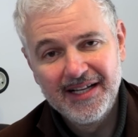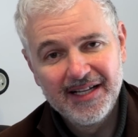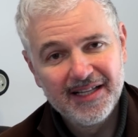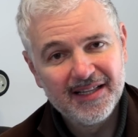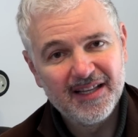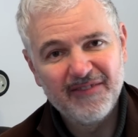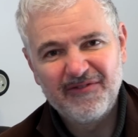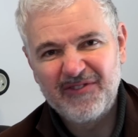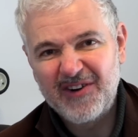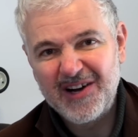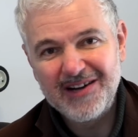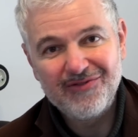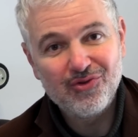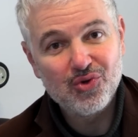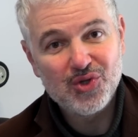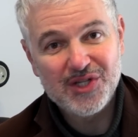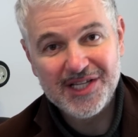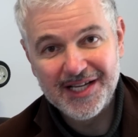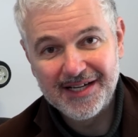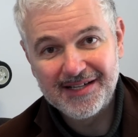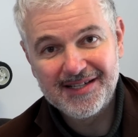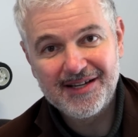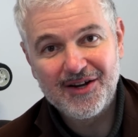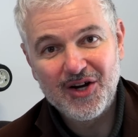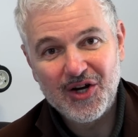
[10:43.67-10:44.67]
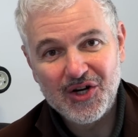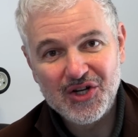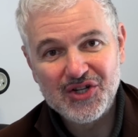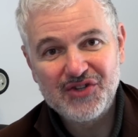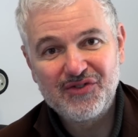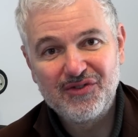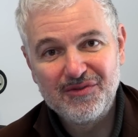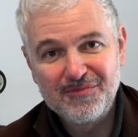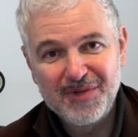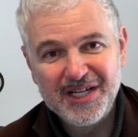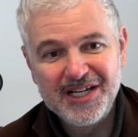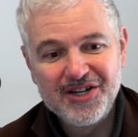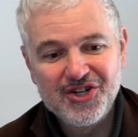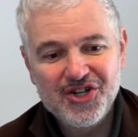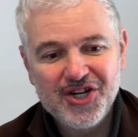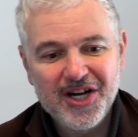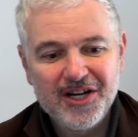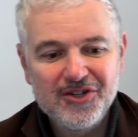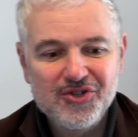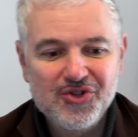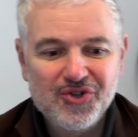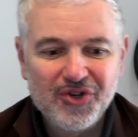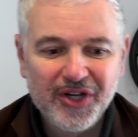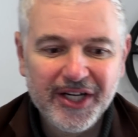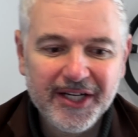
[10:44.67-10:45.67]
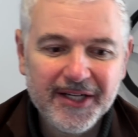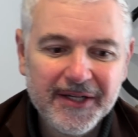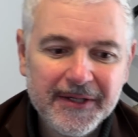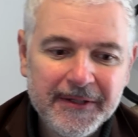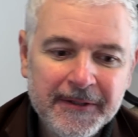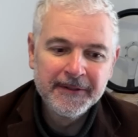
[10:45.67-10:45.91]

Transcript: the 5 or 6 cars from each country.